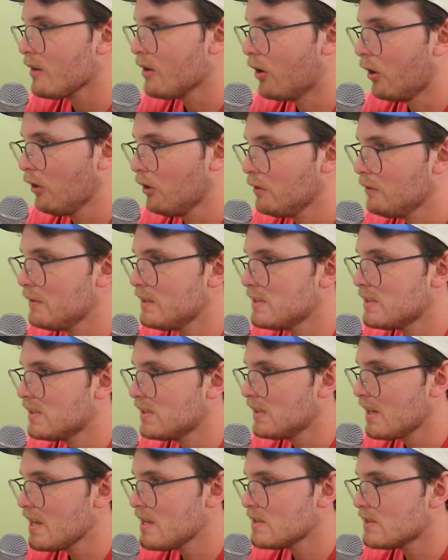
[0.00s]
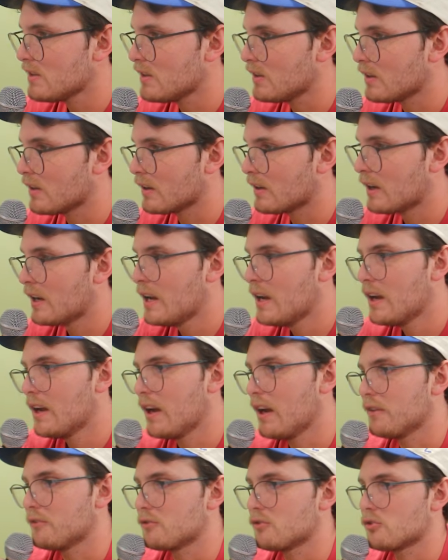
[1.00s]
All of these states here
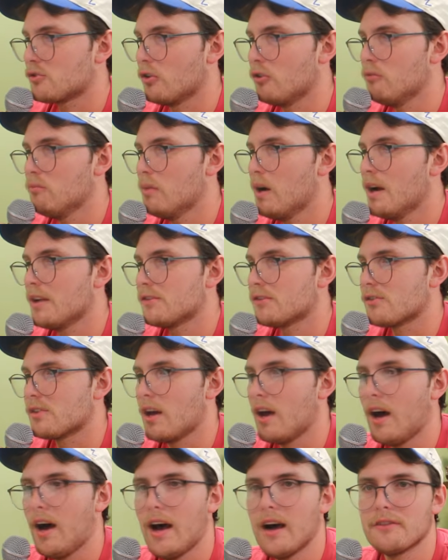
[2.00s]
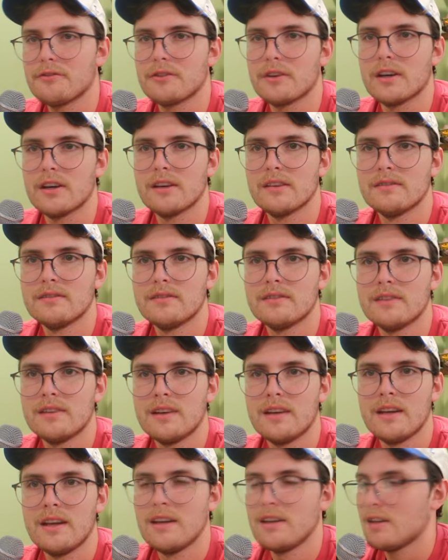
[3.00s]
have so much to offer.
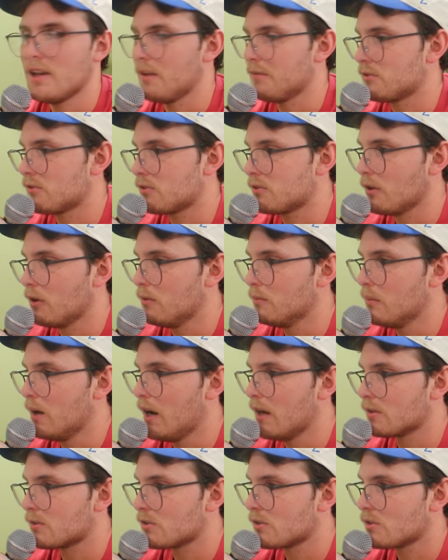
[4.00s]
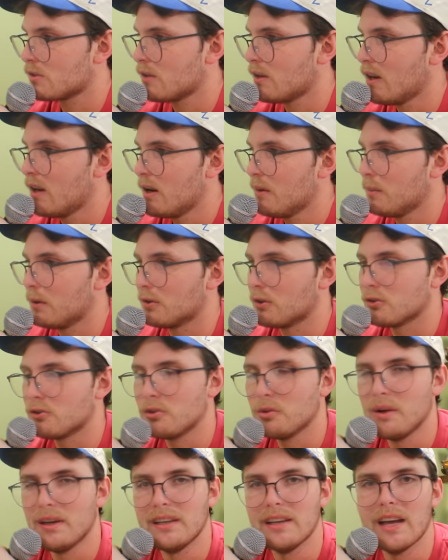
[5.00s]
Have so much, but they're
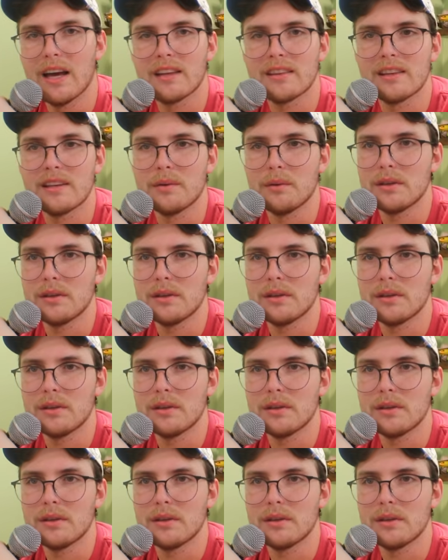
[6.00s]
doing nothing